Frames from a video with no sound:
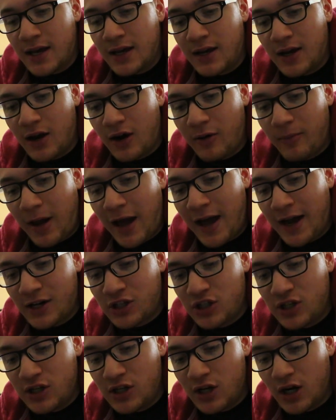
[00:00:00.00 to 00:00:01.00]
Now I'm
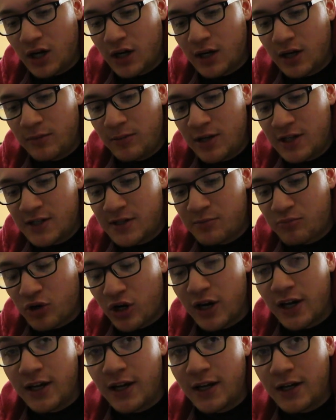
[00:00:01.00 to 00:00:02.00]
actually not going to be
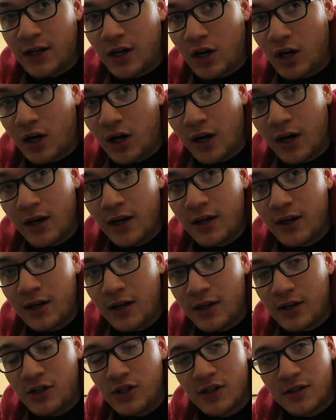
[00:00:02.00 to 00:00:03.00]
spraying it
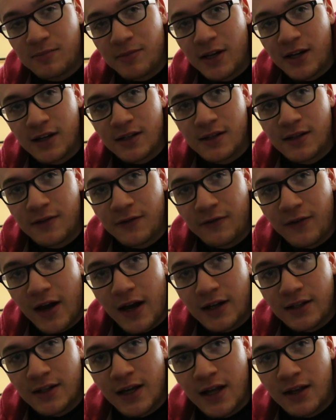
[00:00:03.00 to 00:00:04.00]
on, just because of the
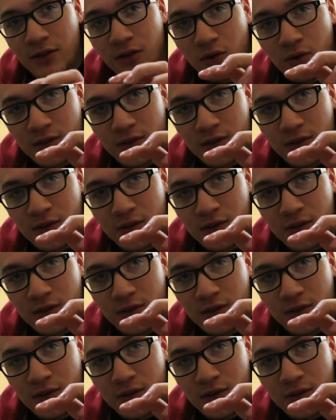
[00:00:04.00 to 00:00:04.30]
fact that the